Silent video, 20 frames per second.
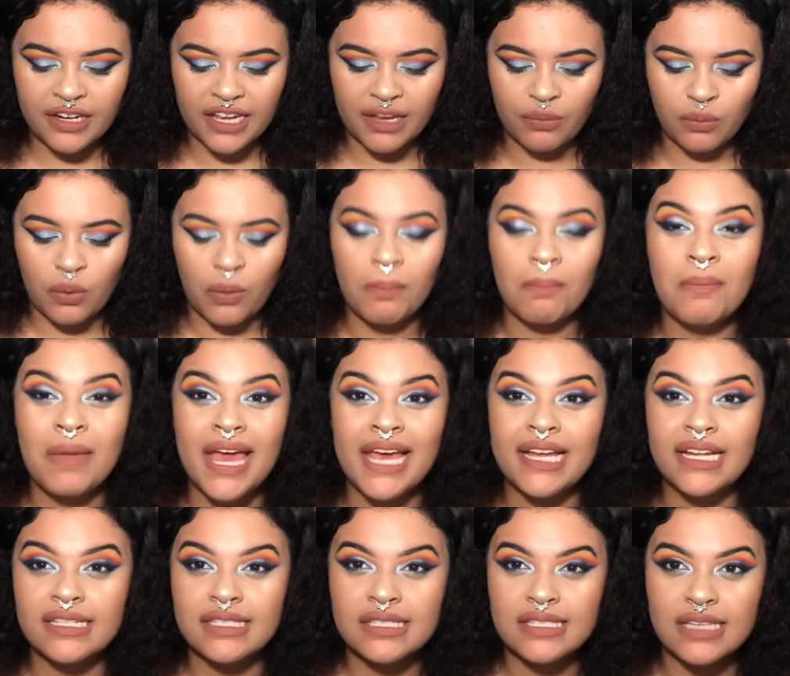it will
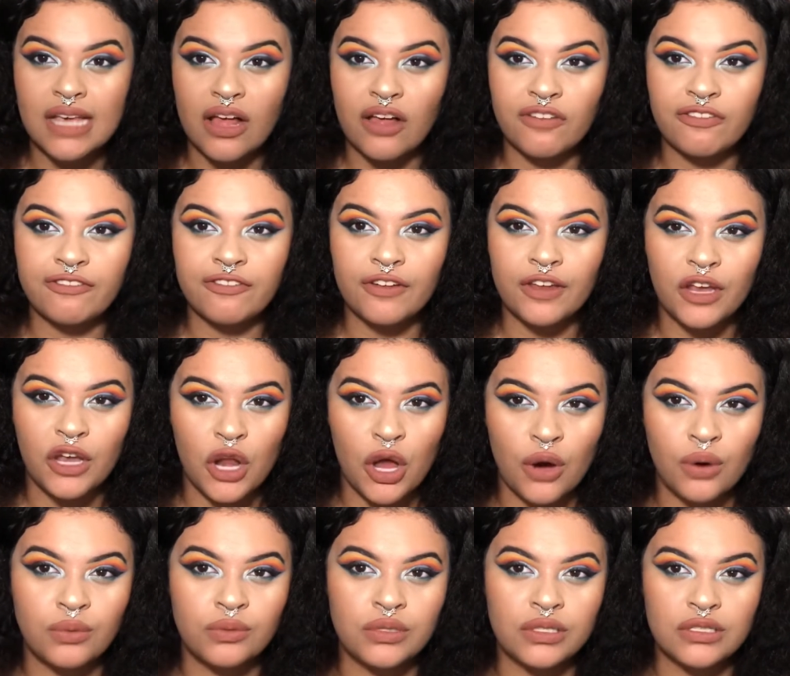make itself
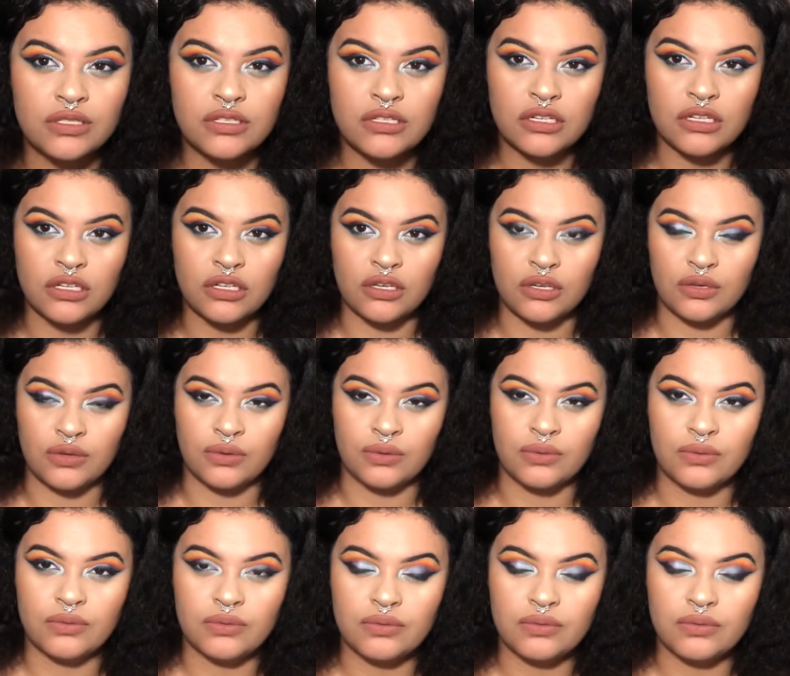known to you.